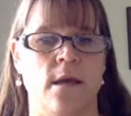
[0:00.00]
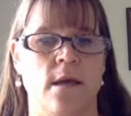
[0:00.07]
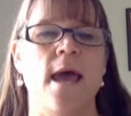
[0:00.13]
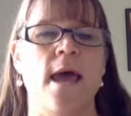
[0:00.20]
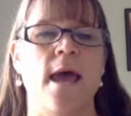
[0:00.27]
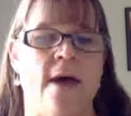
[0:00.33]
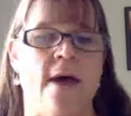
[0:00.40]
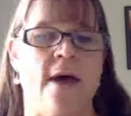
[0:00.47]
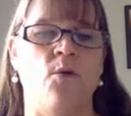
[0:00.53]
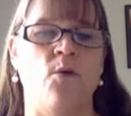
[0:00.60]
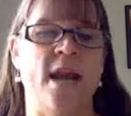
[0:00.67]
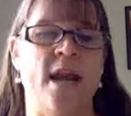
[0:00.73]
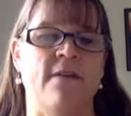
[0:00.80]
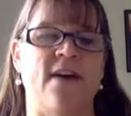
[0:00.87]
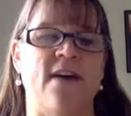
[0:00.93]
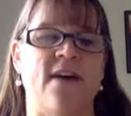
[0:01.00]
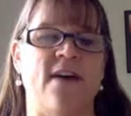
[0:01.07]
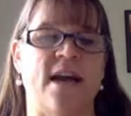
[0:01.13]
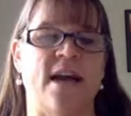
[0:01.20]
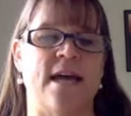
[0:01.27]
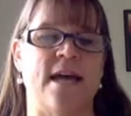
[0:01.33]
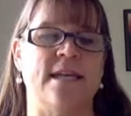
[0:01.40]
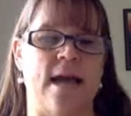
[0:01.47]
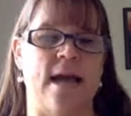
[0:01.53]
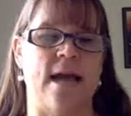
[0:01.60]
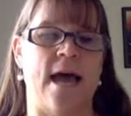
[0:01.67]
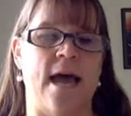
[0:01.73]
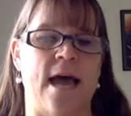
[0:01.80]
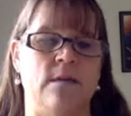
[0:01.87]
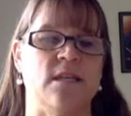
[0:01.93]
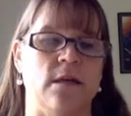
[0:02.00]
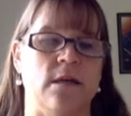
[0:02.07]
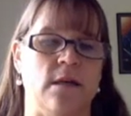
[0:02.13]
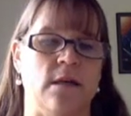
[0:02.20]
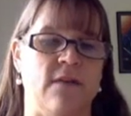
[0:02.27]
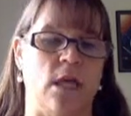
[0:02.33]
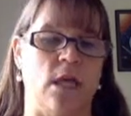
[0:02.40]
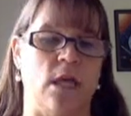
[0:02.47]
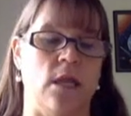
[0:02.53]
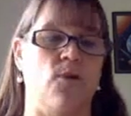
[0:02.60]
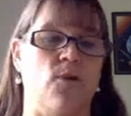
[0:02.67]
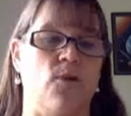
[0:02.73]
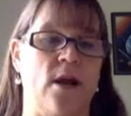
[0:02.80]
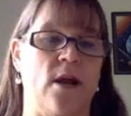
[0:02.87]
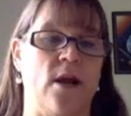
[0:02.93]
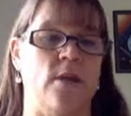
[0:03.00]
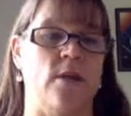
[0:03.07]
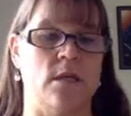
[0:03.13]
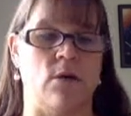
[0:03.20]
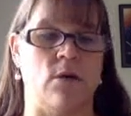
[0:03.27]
And the weighted effect size has to be significantly greater than 0.